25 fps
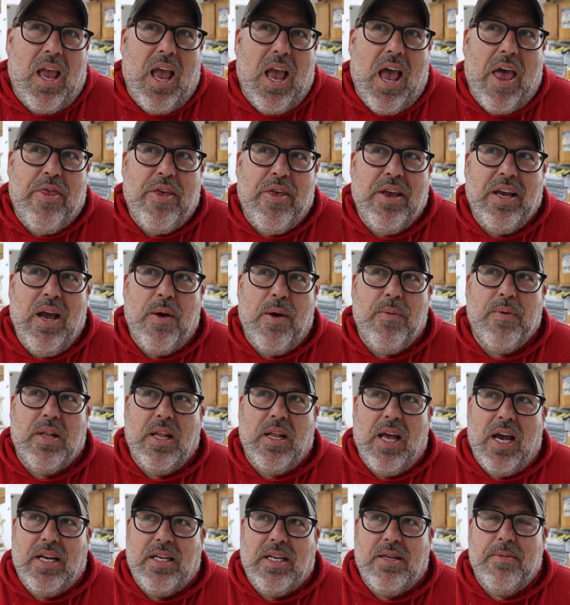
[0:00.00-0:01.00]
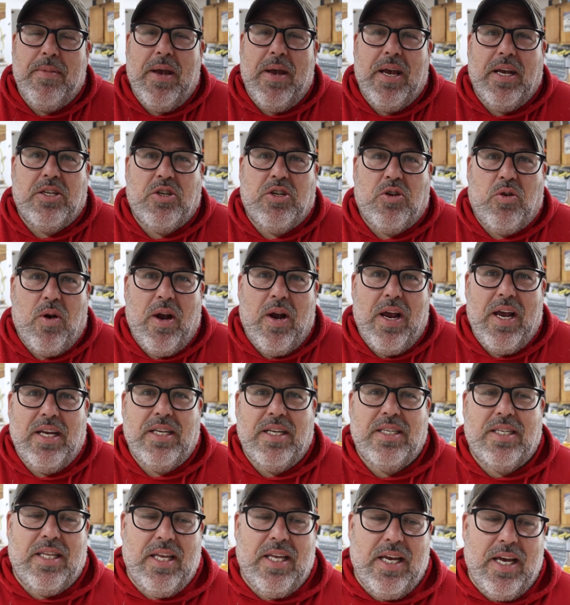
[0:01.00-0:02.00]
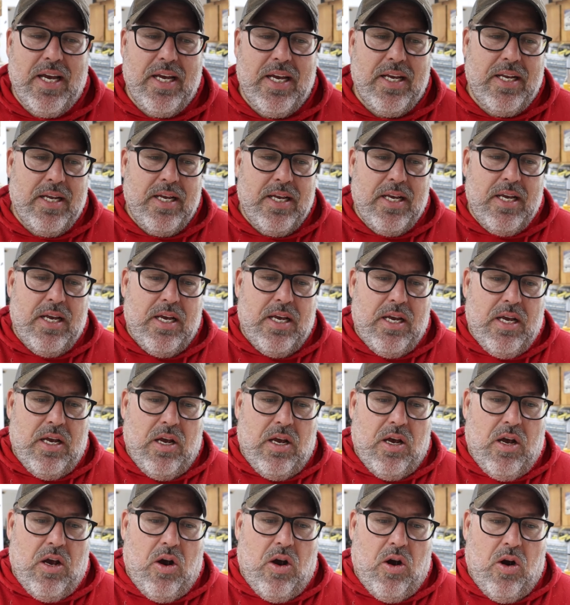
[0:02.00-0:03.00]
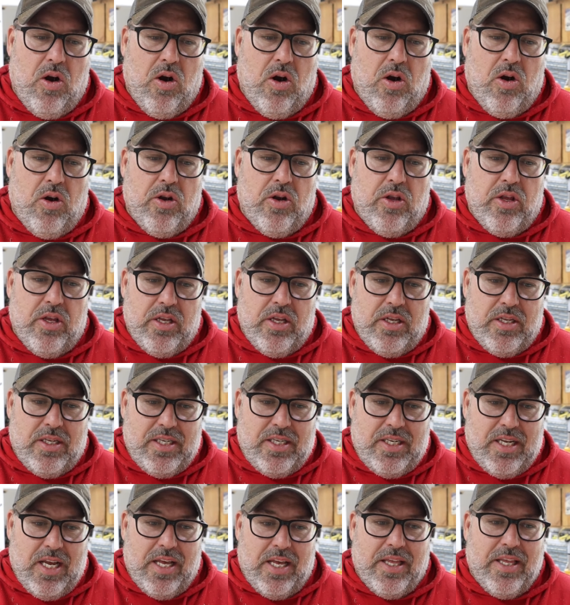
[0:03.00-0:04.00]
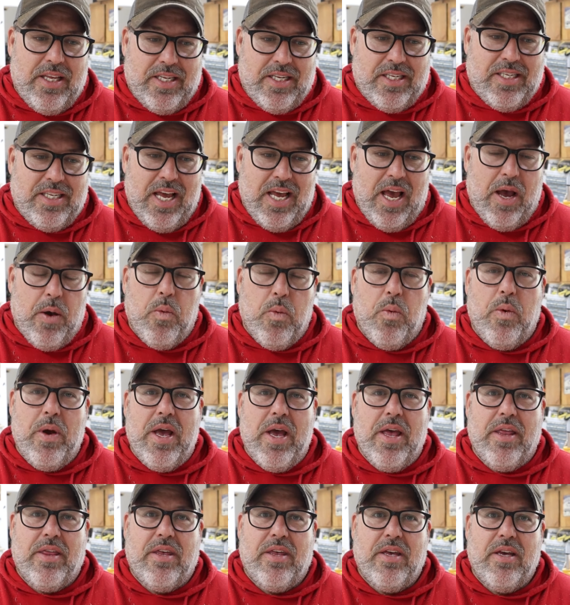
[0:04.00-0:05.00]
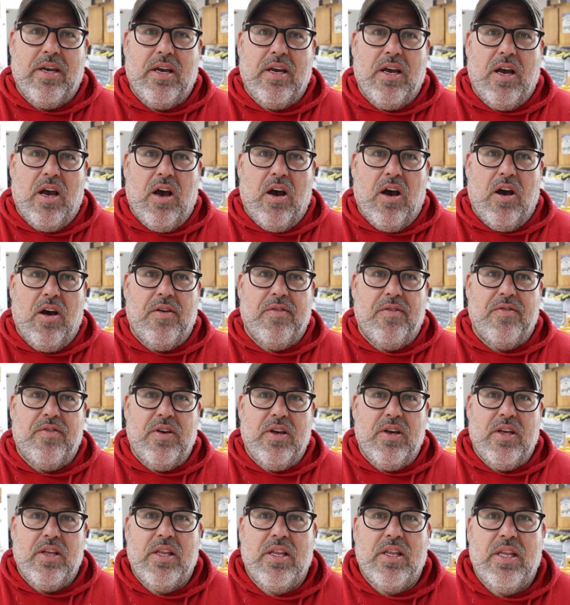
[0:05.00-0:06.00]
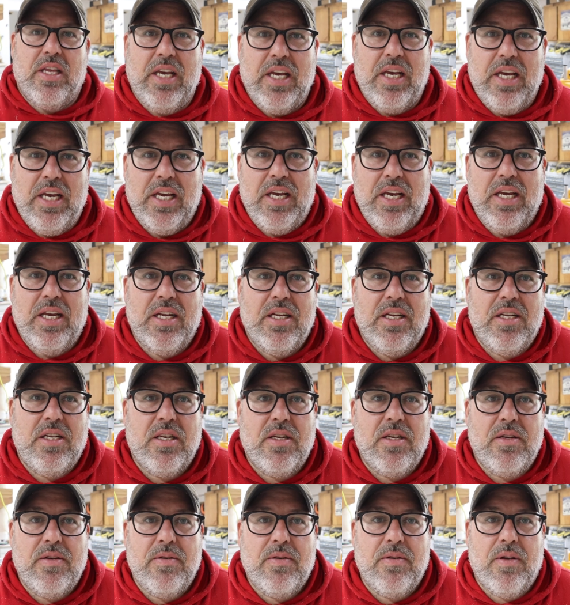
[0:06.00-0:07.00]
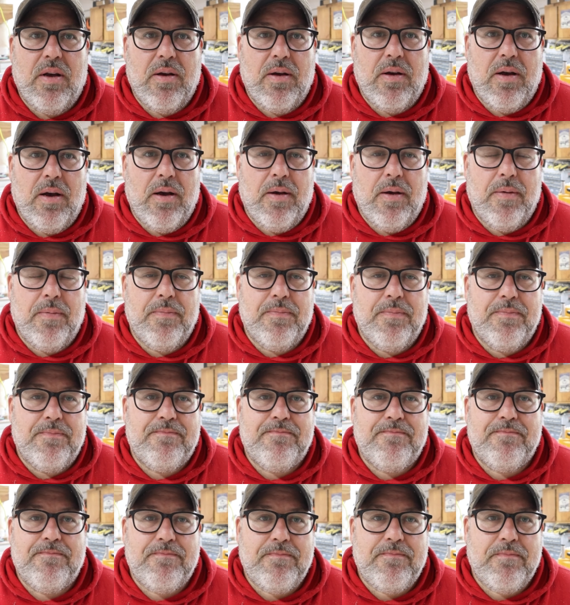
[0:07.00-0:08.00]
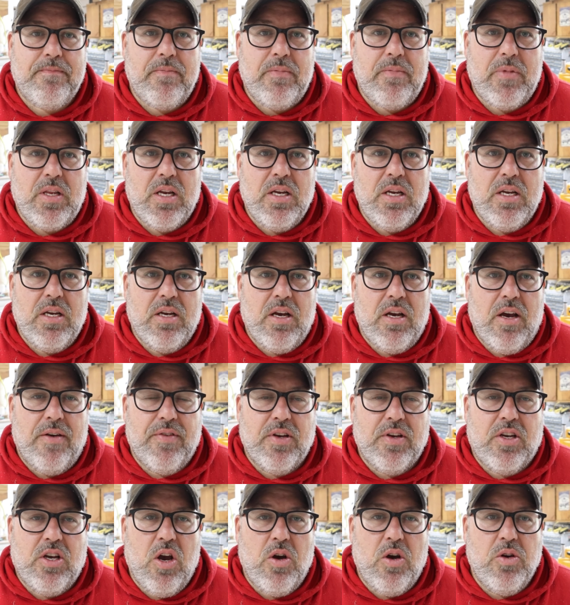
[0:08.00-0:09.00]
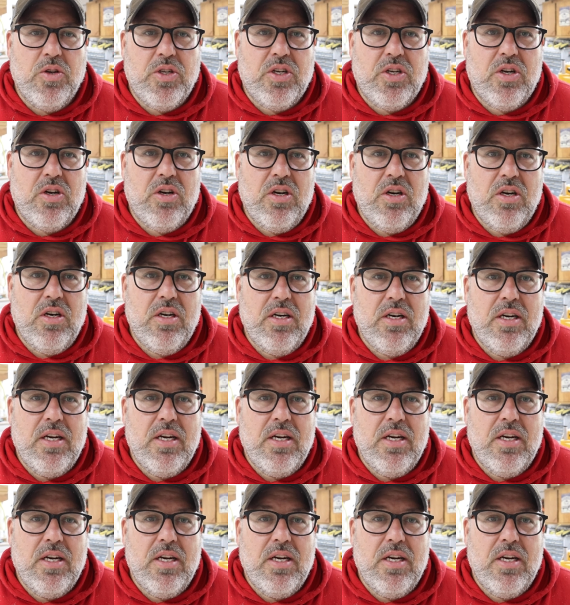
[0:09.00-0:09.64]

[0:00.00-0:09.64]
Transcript: I think I would like to make trays that are the set width of the um, of the coaster